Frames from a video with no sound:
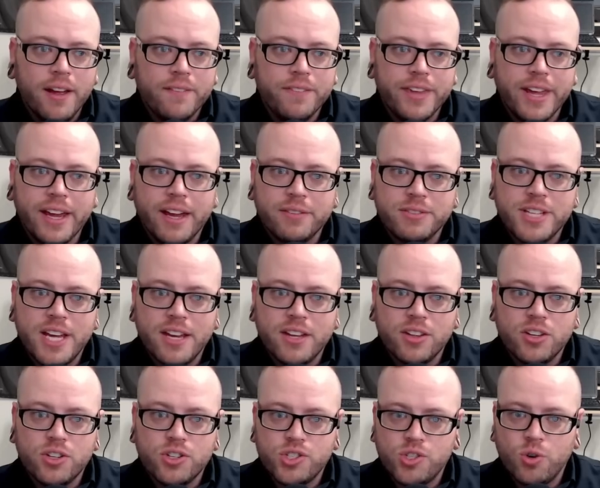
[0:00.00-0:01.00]
They have
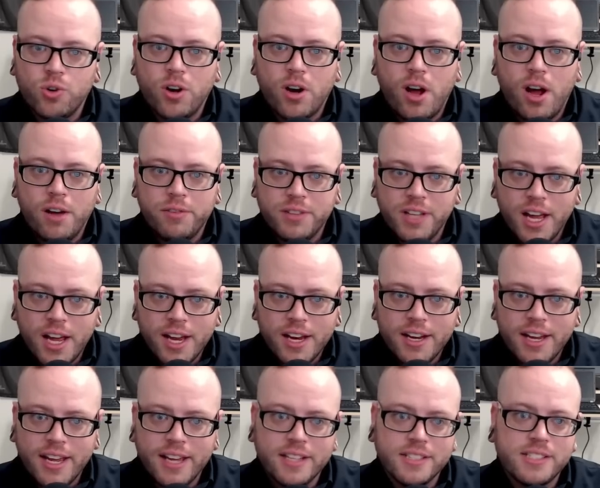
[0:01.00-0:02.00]
taken their store
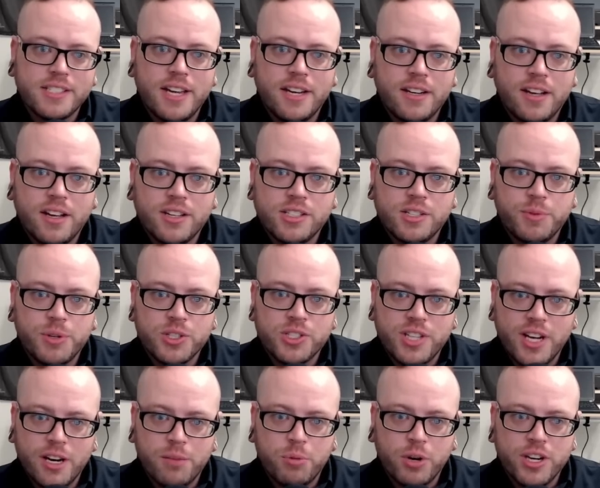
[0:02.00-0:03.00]
offline and sent customers
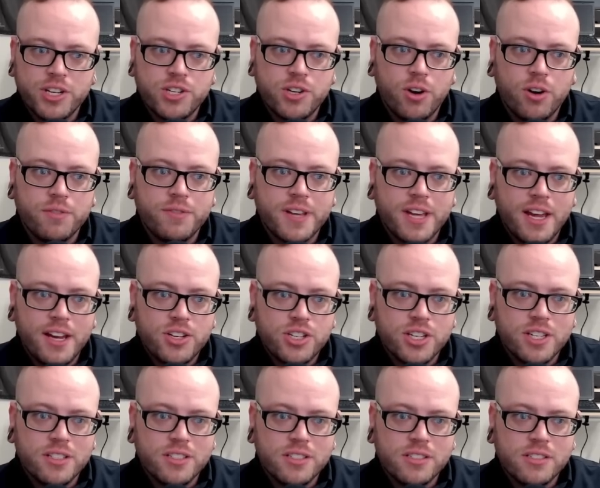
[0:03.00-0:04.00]
data breach
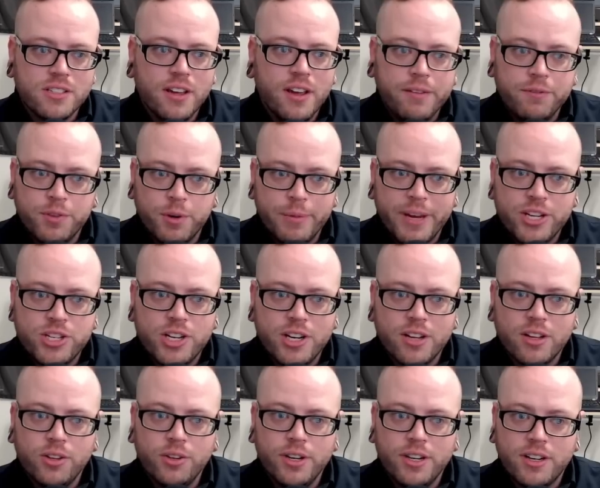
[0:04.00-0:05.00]
notifications. Information
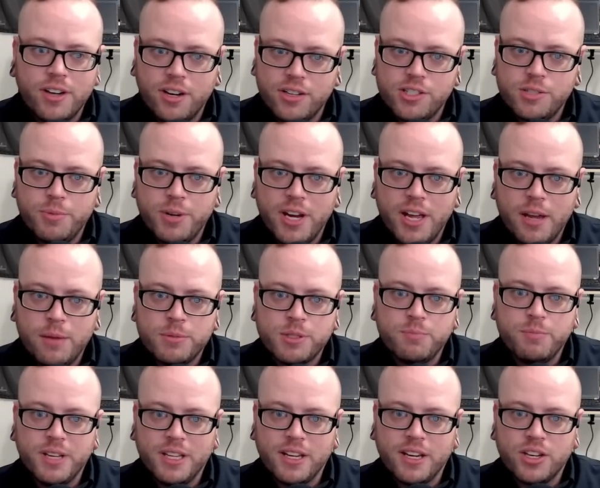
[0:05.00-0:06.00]
included customer names,
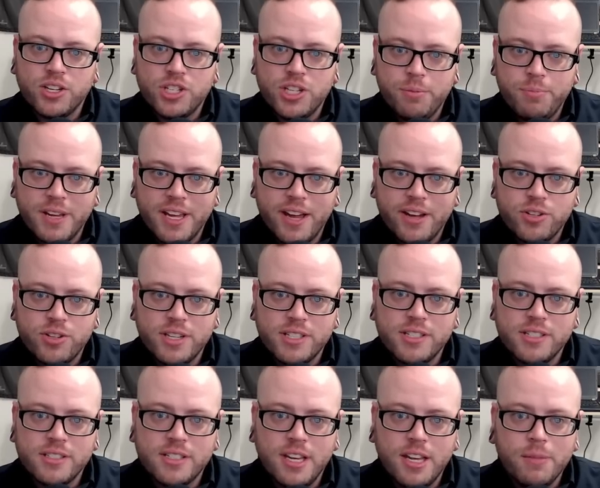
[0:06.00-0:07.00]
billing and shipping
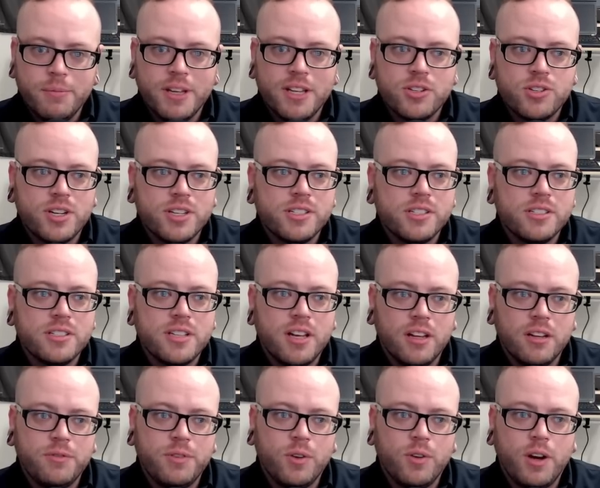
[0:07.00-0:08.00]
addresses, email addresses,
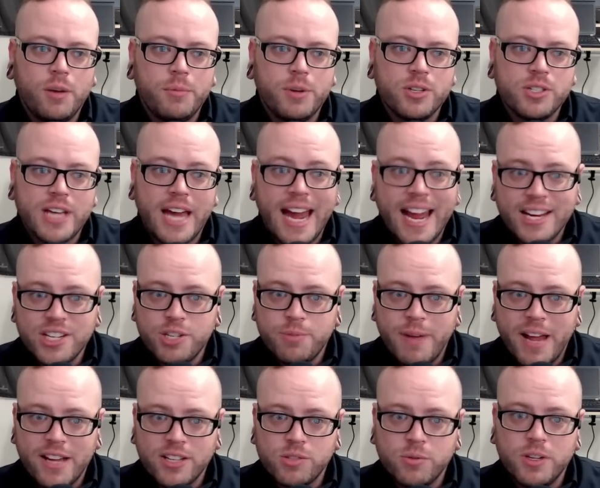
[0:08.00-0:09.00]
telephone numbers, hashed
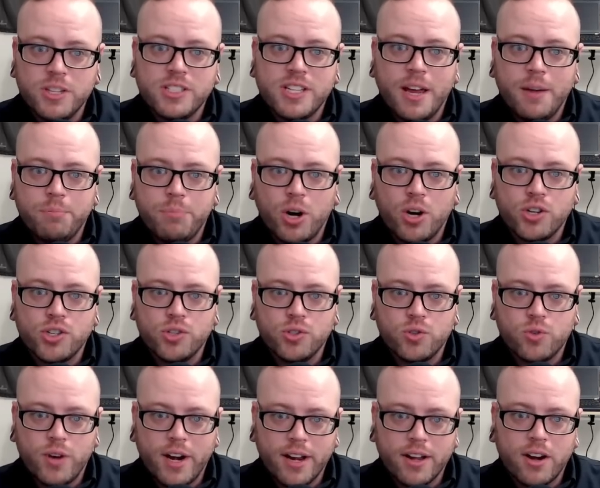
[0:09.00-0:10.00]
passwords, and partial
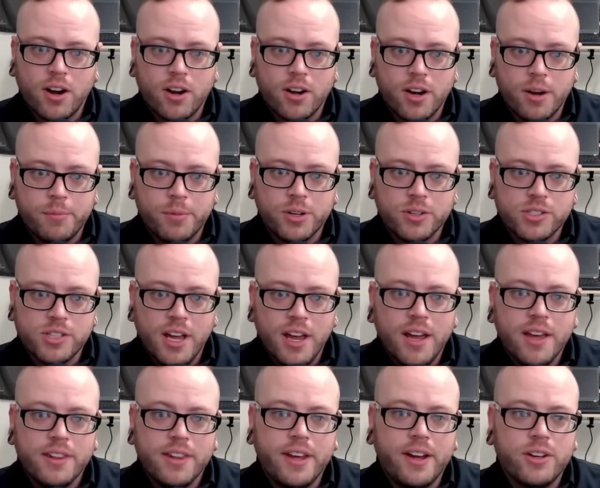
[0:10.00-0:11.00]
credit card numbers.
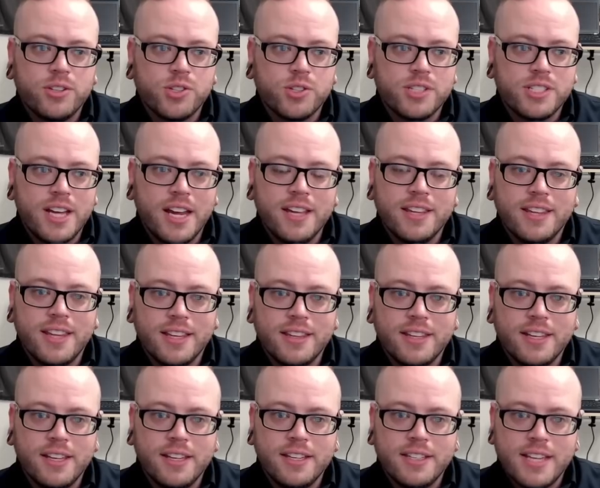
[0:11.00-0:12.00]
They also state that
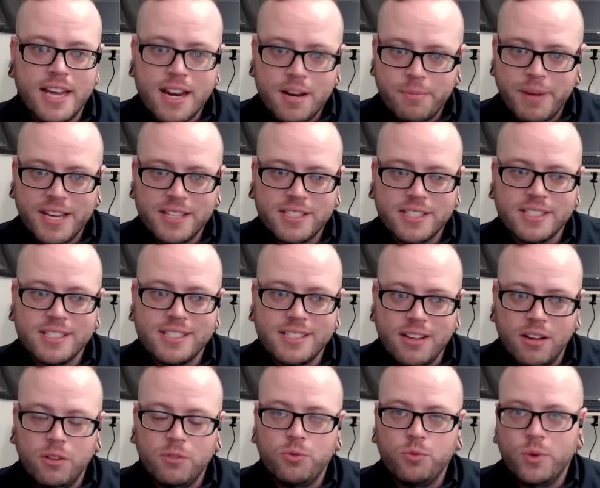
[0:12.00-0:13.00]
the database
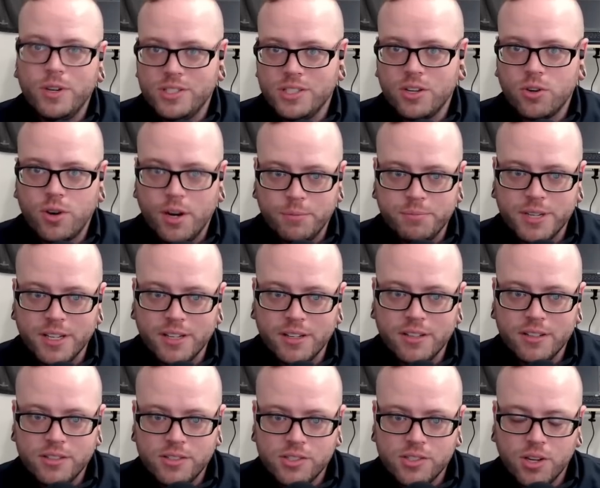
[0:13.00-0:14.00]
itself was
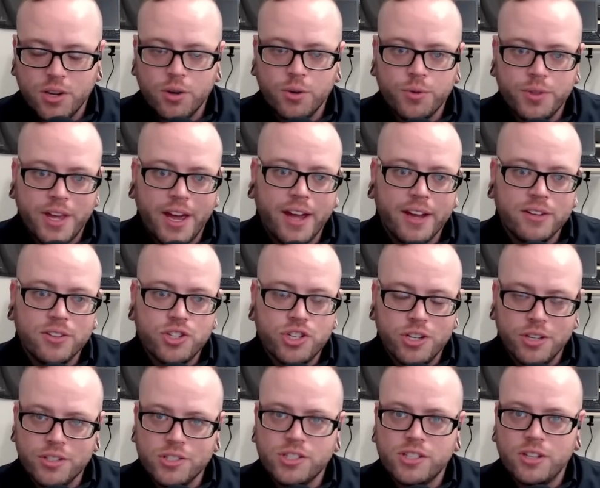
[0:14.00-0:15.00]
encrypted, so that
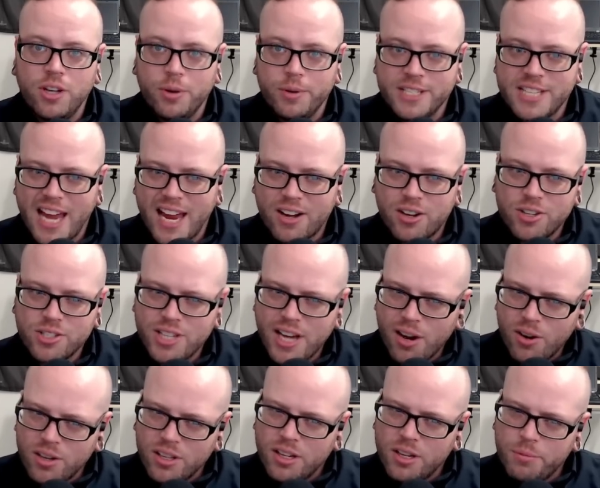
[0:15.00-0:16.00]
should slow attackers
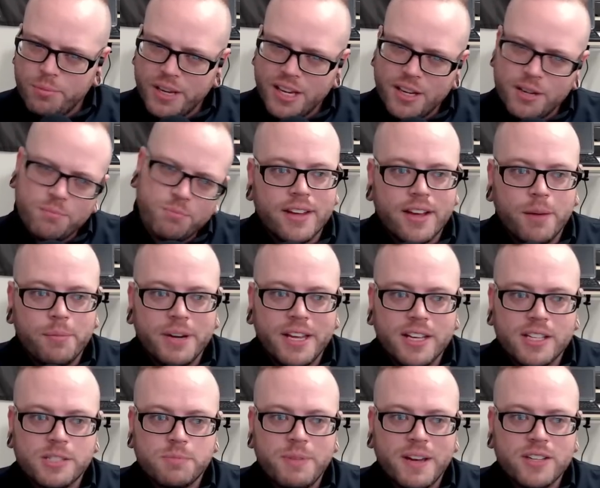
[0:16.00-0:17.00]
down a little bit. The company
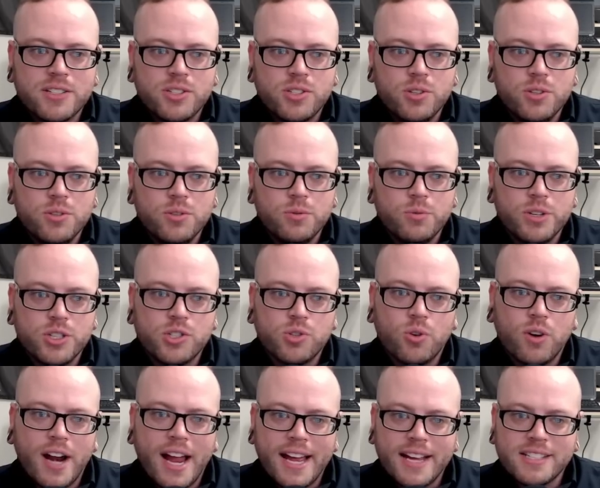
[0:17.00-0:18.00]
expects to
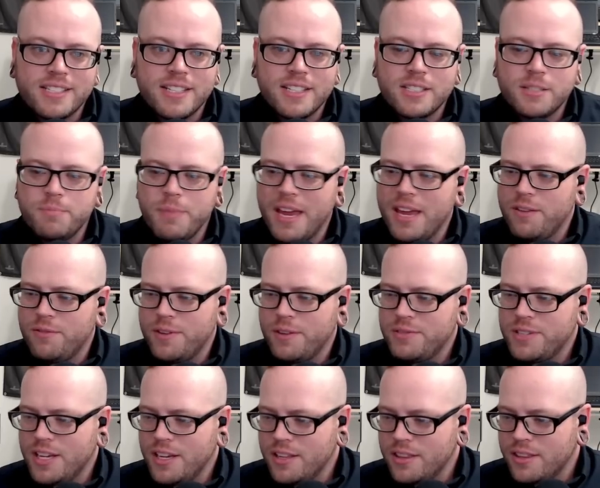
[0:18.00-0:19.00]
restore access May
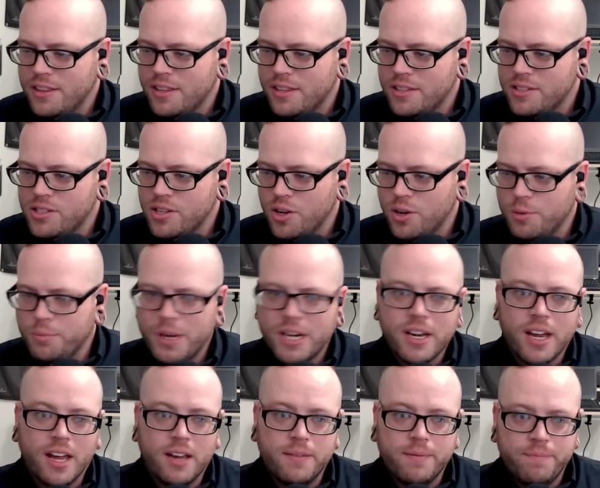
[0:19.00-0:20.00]
15th, so
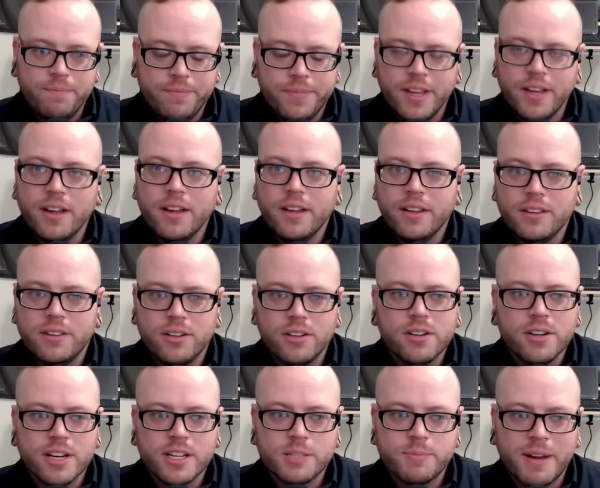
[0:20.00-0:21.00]
Monday.
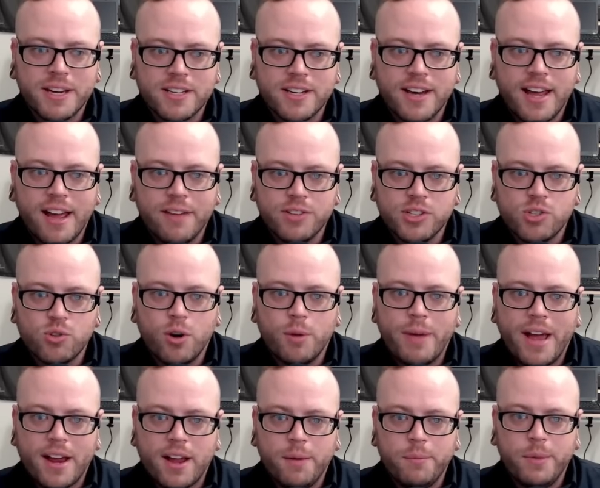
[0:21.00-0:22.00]
They're expecting to have the store
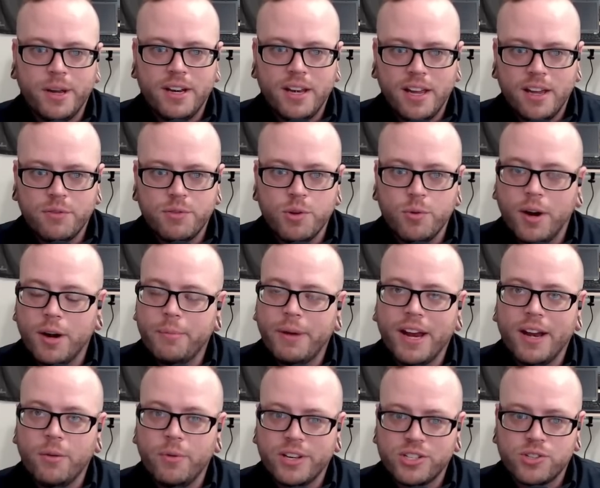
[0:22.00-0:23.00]
back up Monday if you want to buy
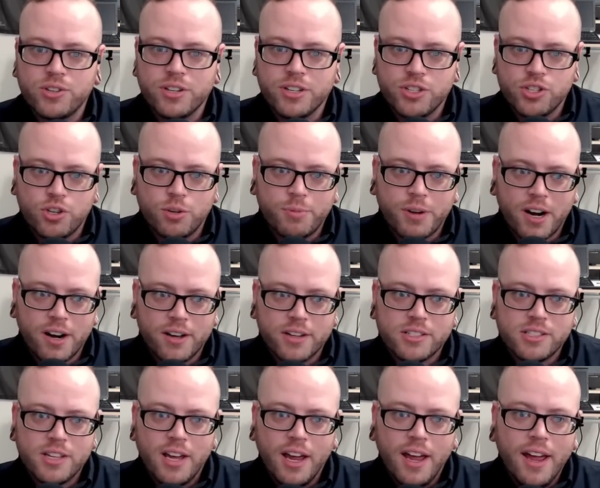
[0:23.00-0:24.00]
any Western Digital
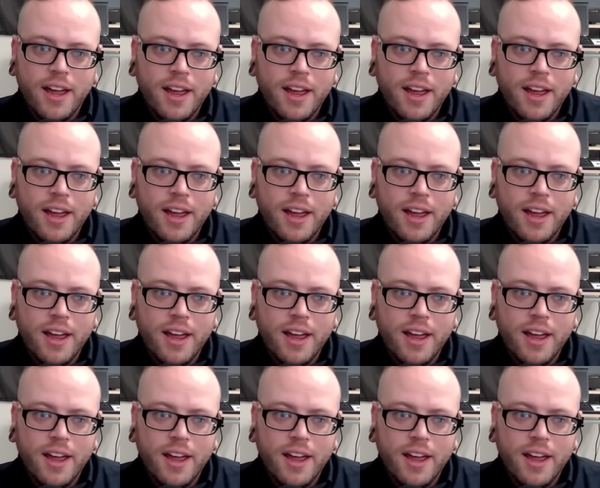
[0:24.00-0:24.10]
products.